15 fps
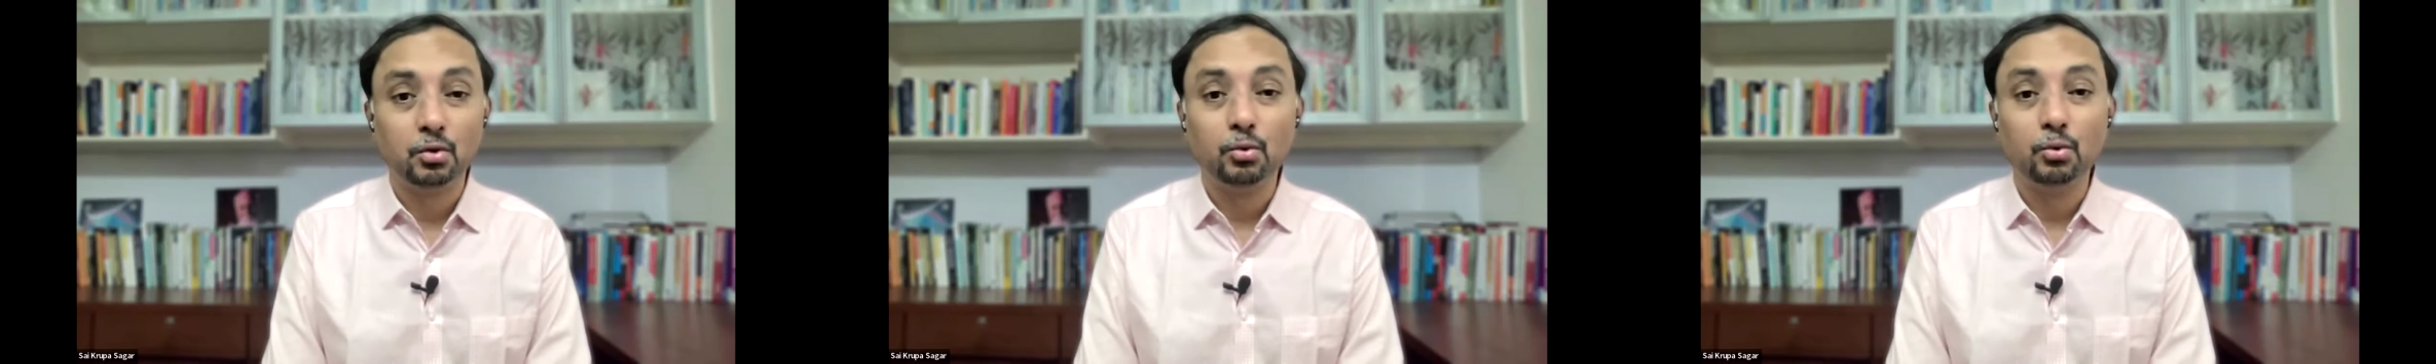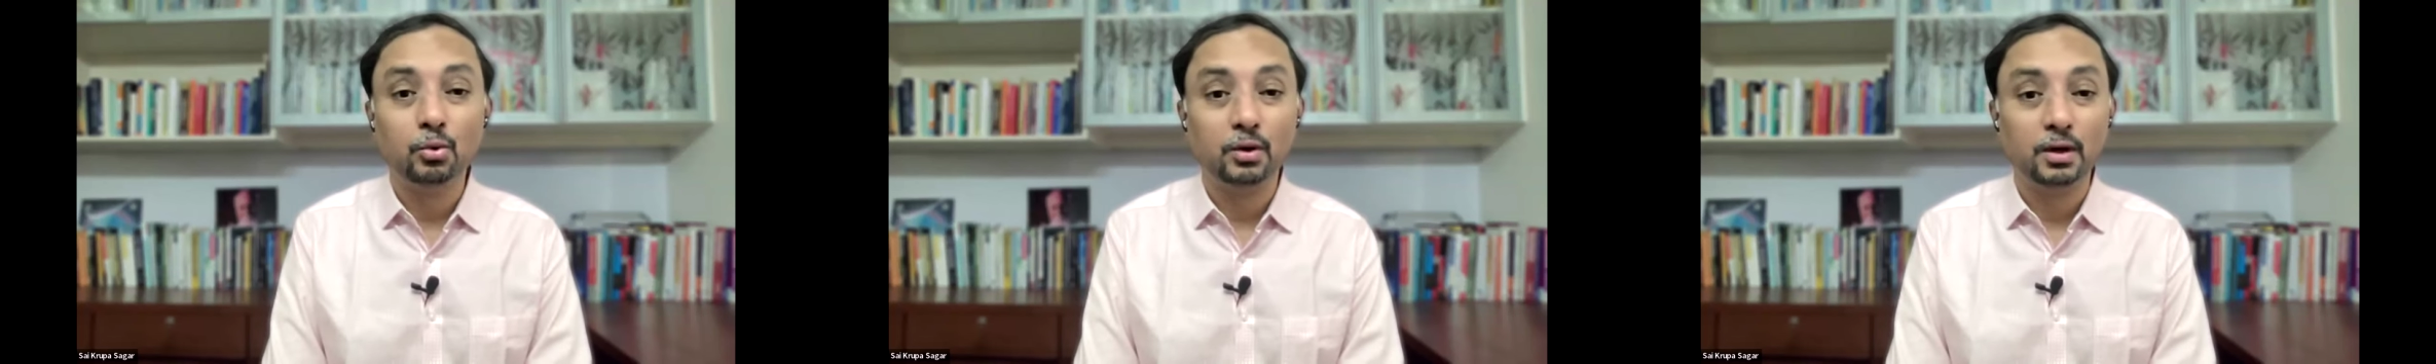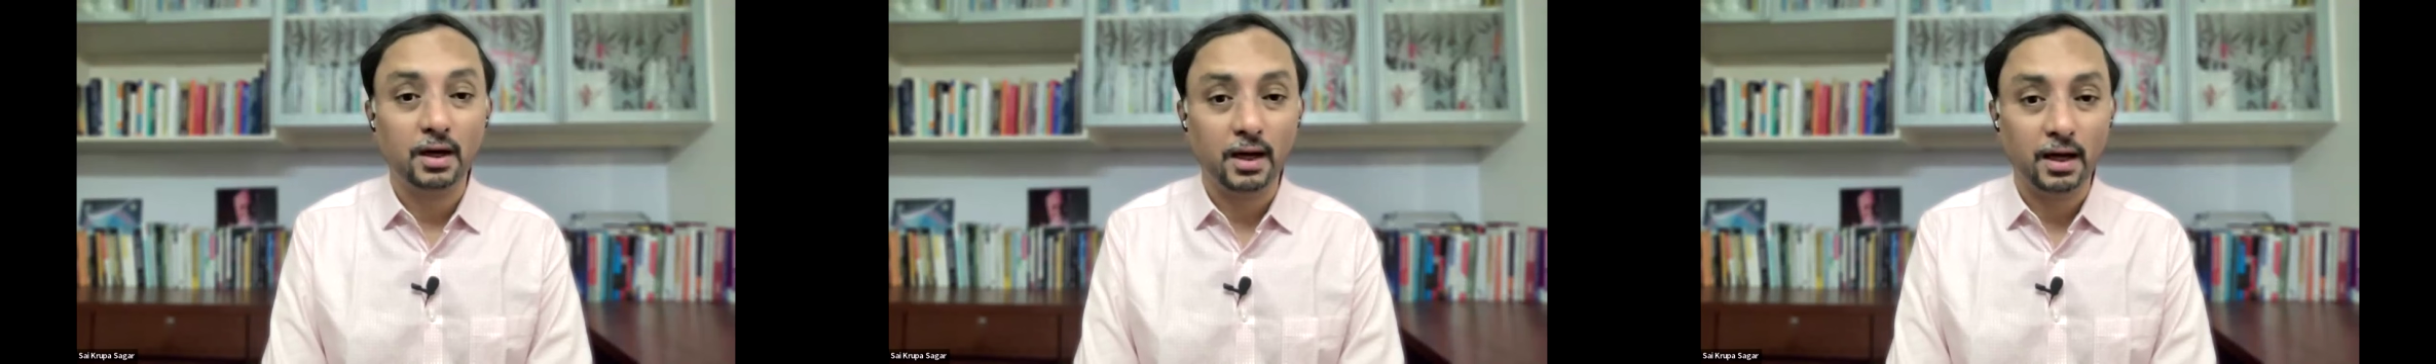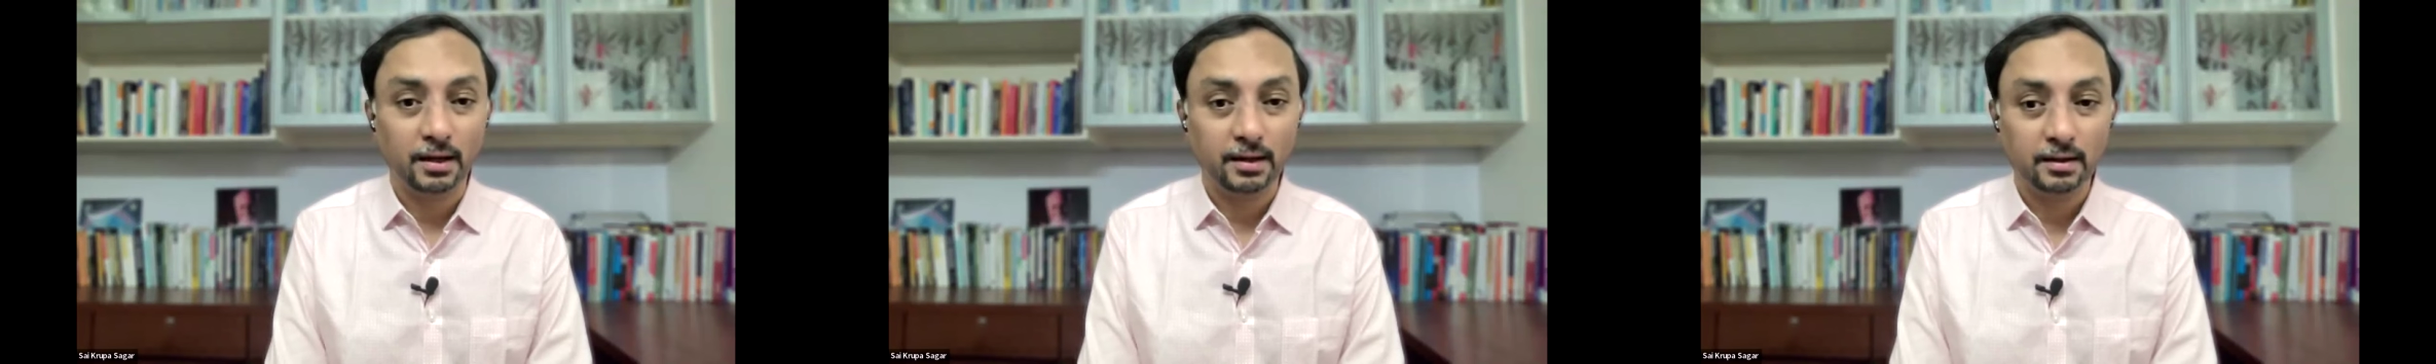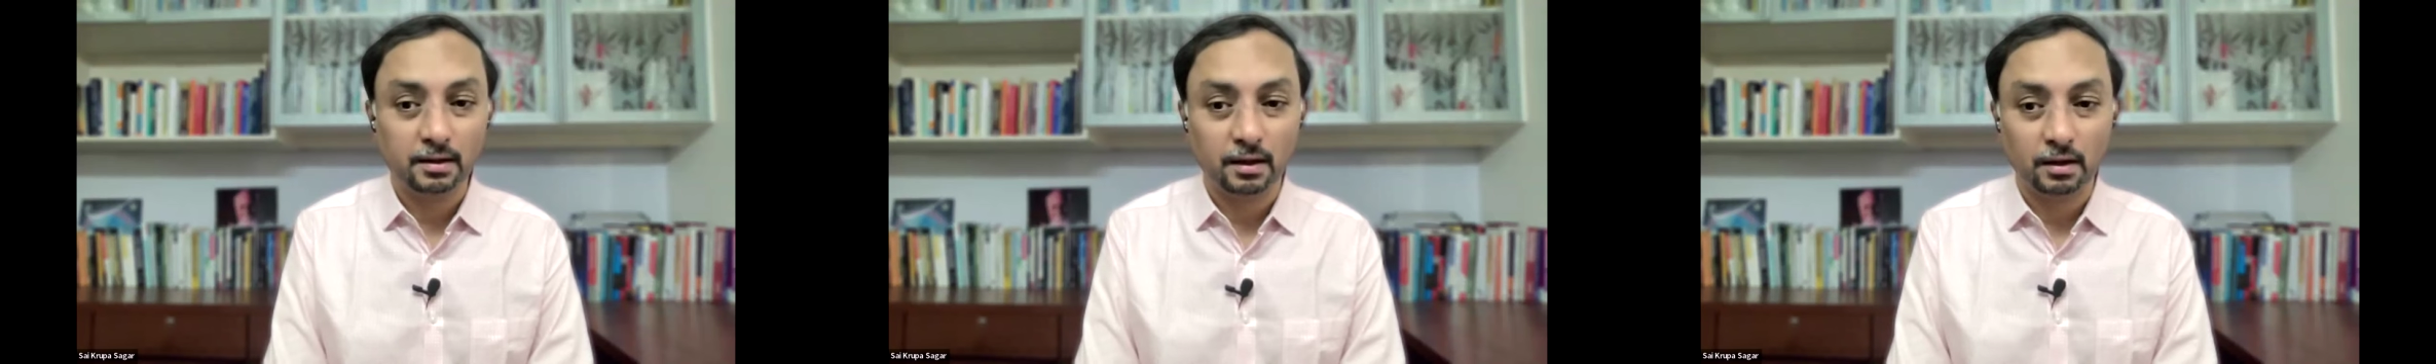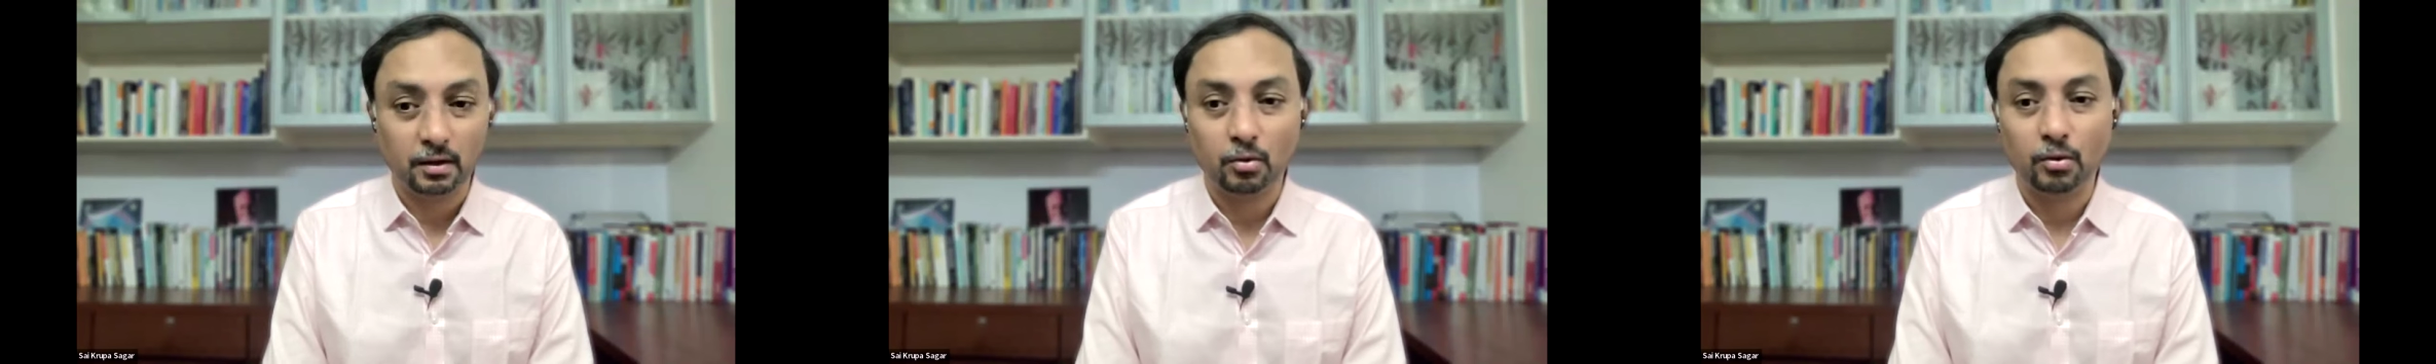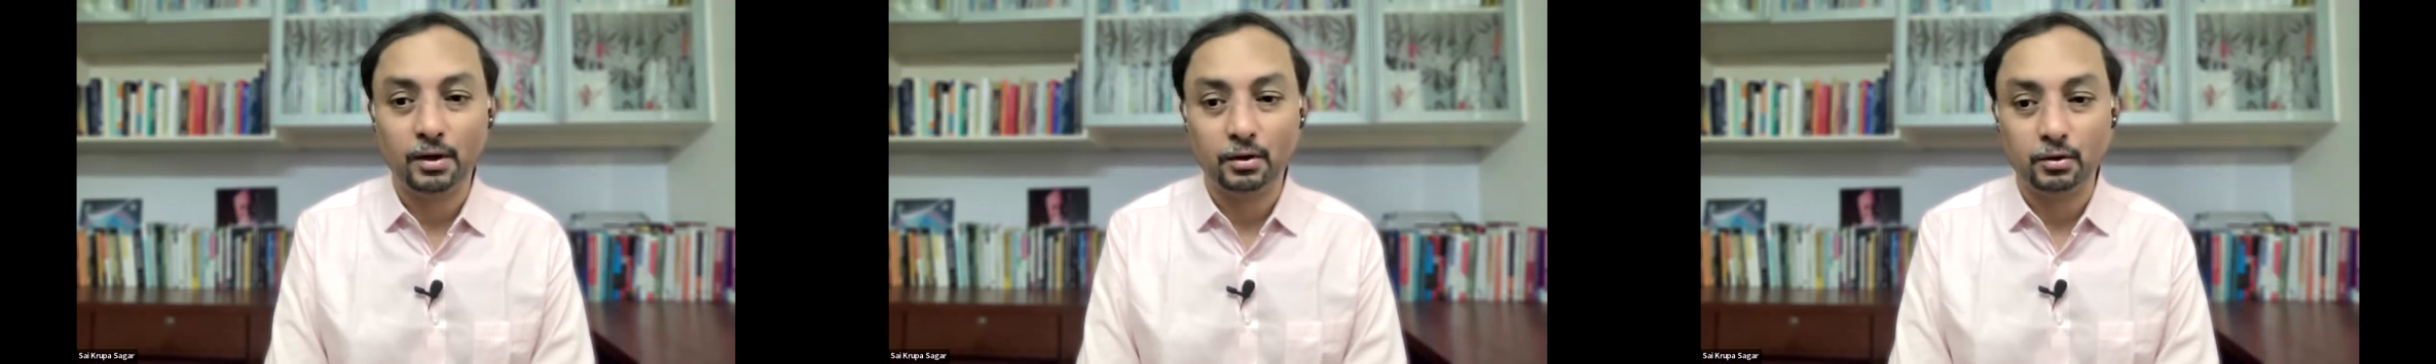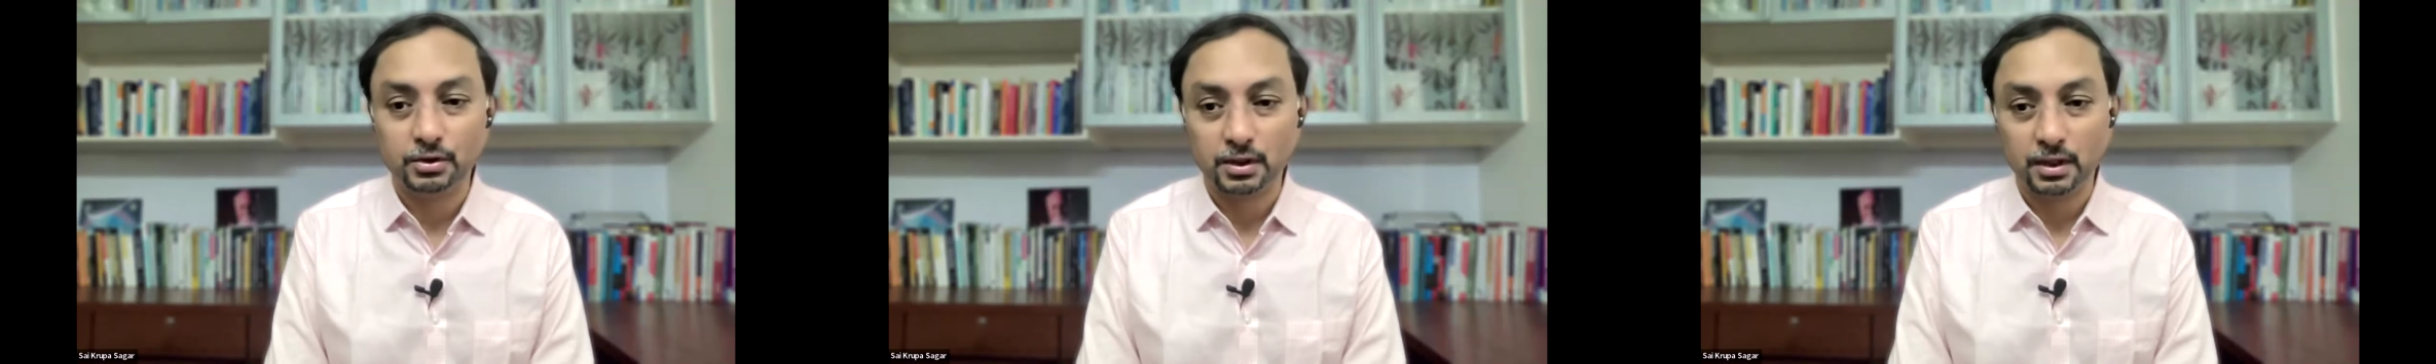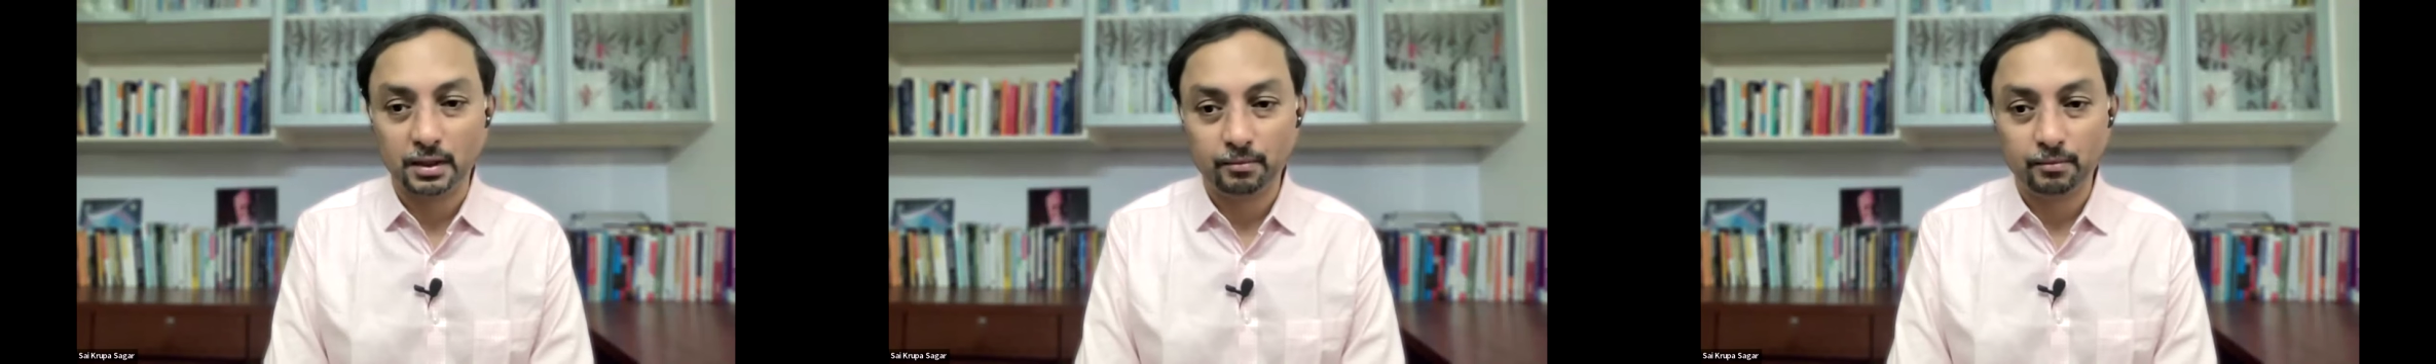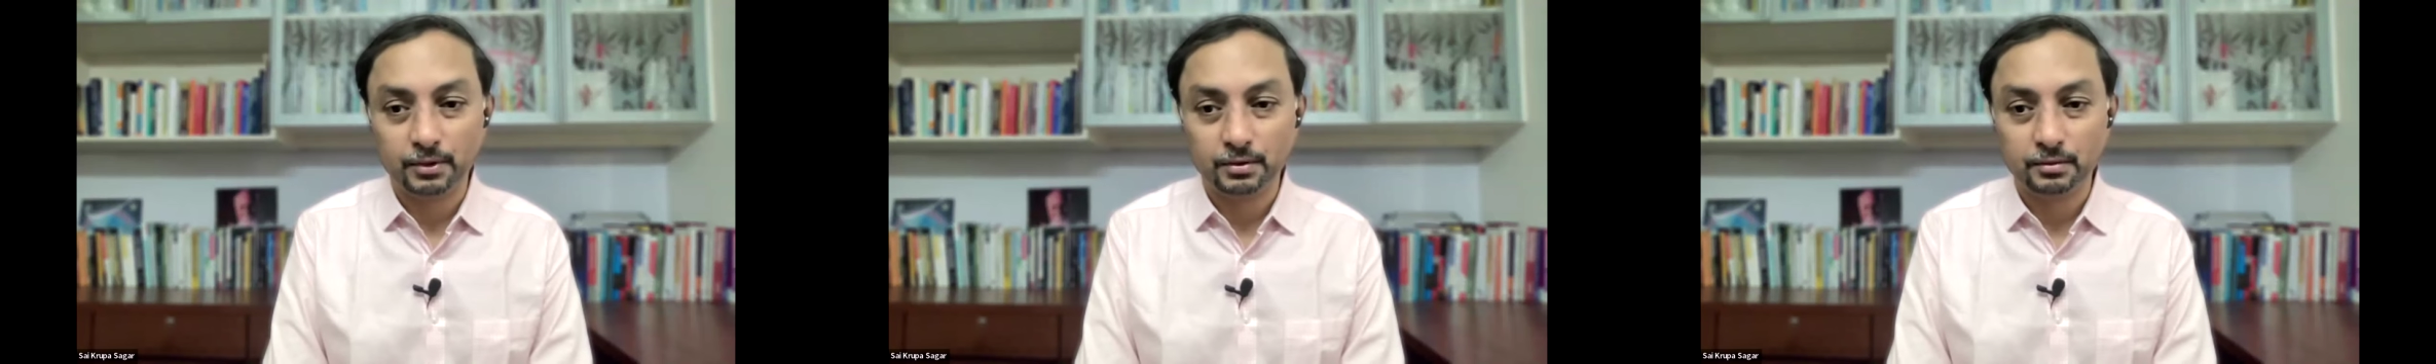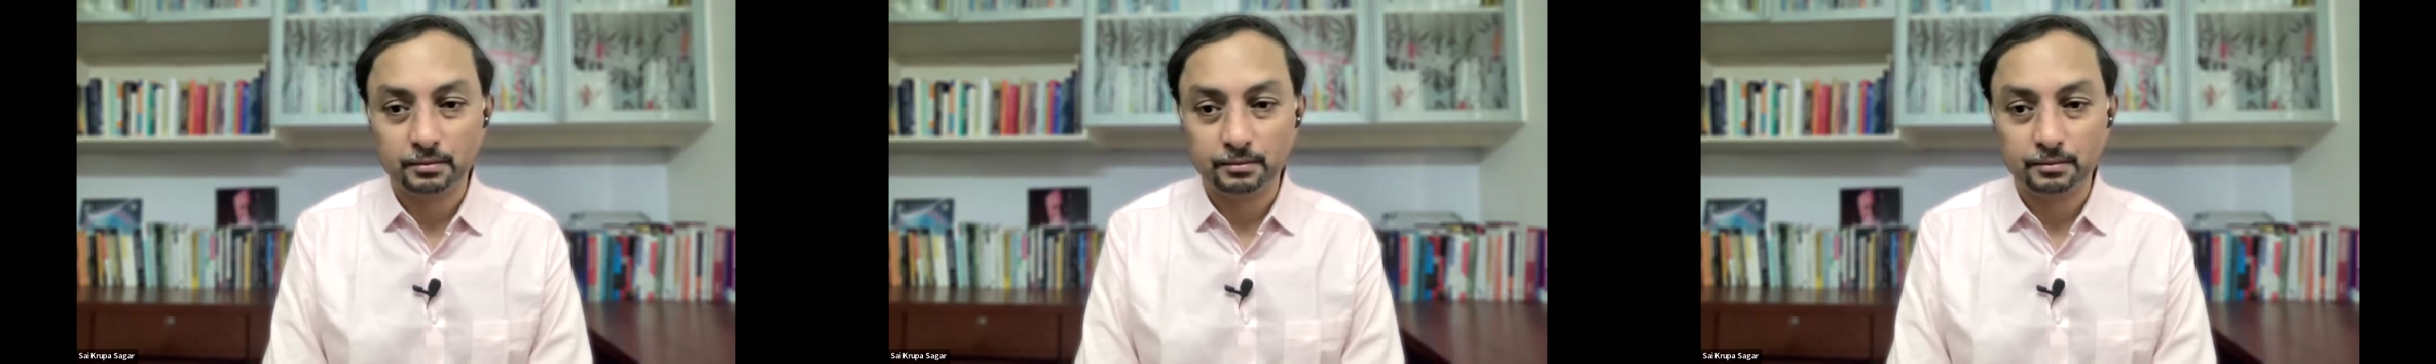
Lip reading: too relaxed and go into sleep.